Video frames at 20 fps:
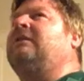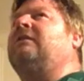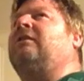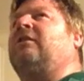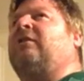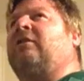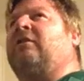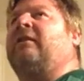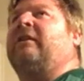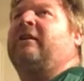
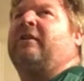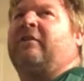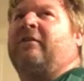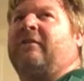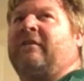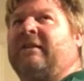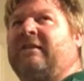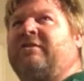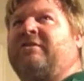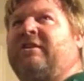earlier
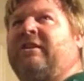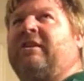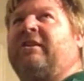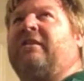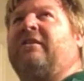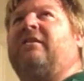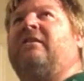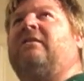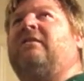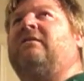this
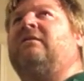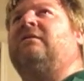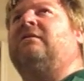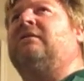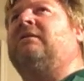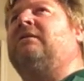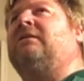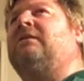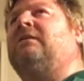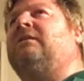year,
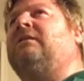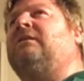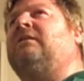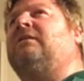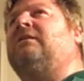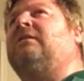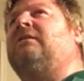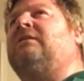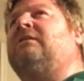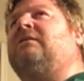
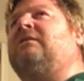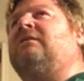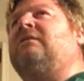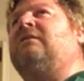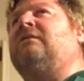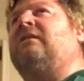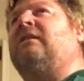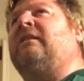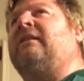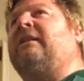
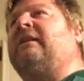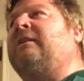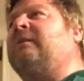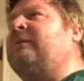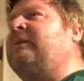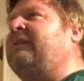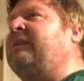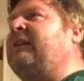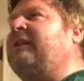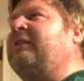I think it
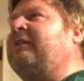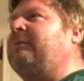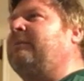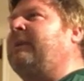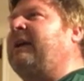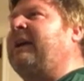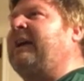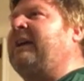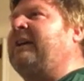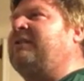was either
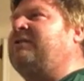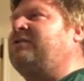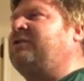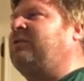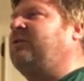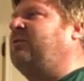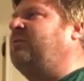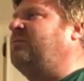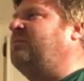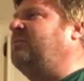May,
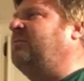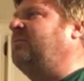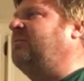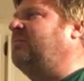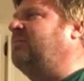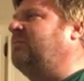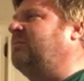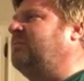June,